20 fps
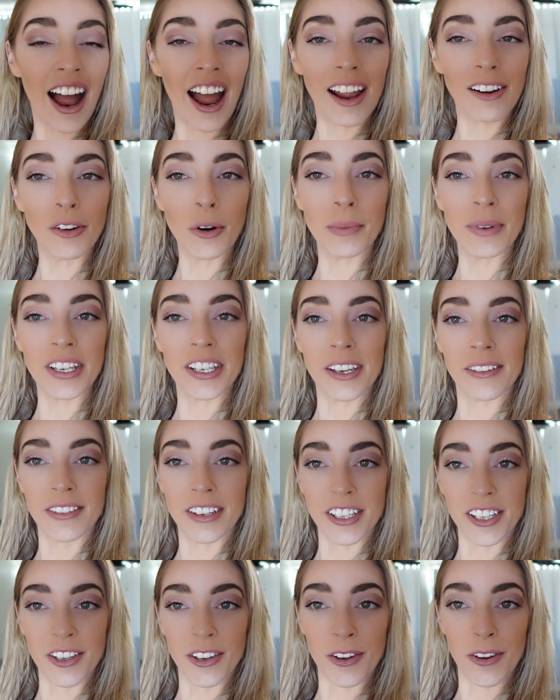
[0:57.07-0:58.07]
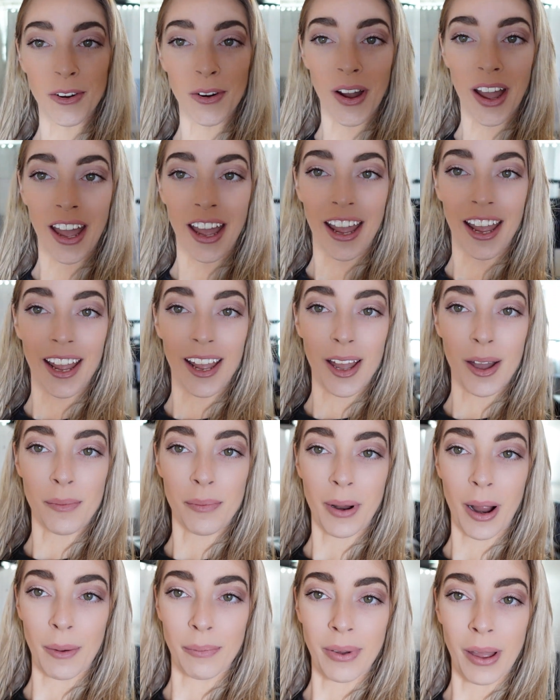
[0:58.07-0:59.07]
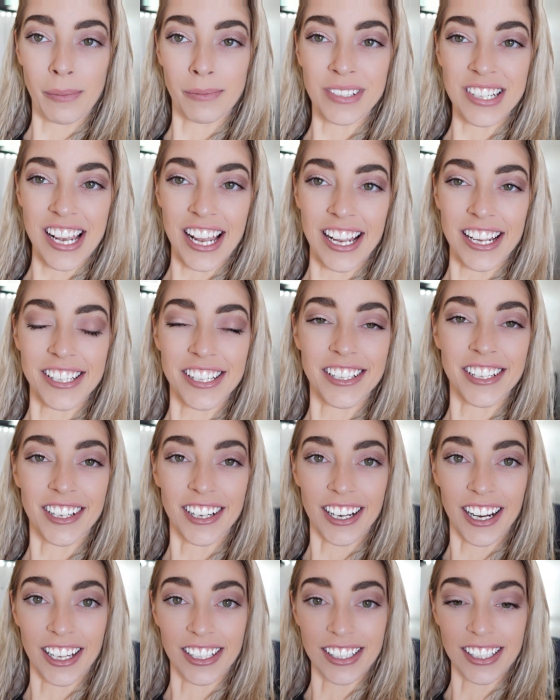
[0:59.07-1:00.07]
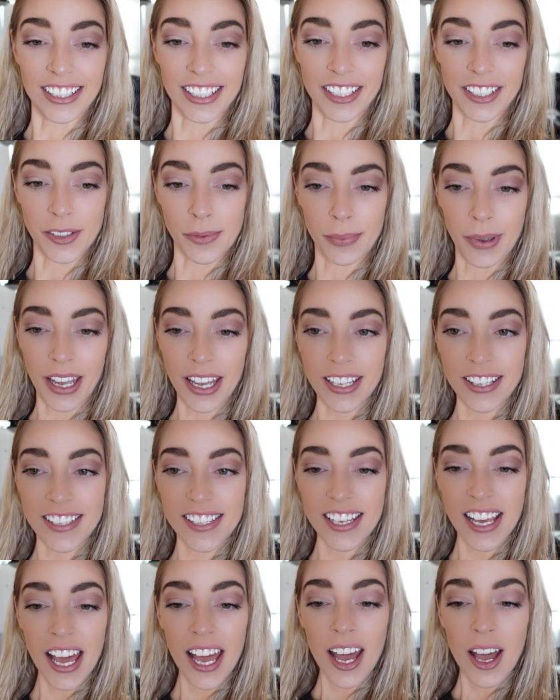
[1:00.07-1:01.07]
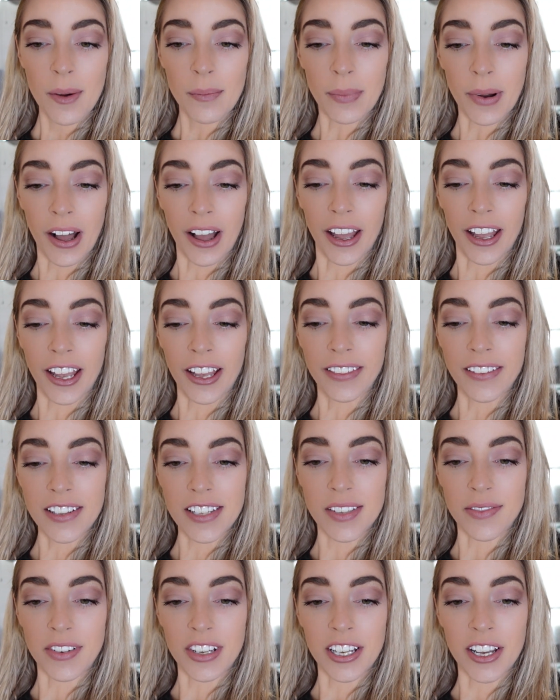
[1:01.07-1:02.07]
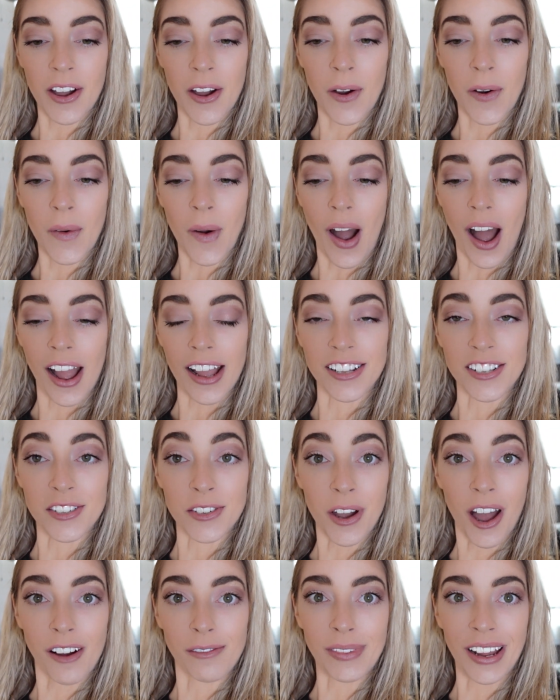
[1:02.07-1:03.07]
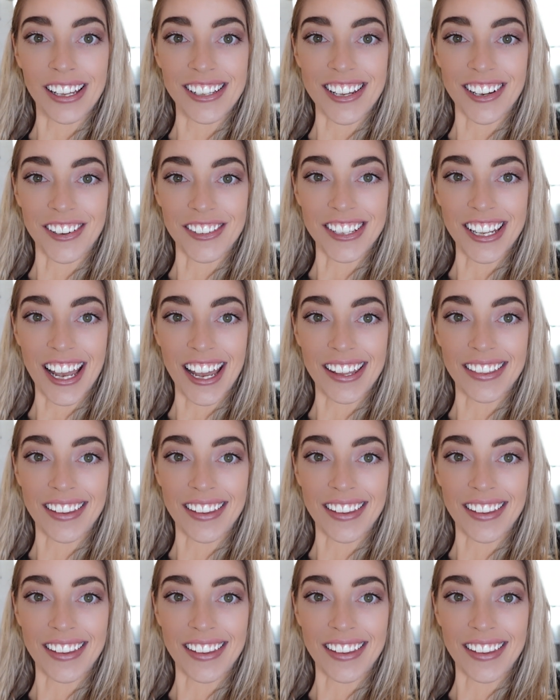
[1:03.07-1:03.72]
I will be giving you a prep update here in a little bit, but in this video I do have my delt day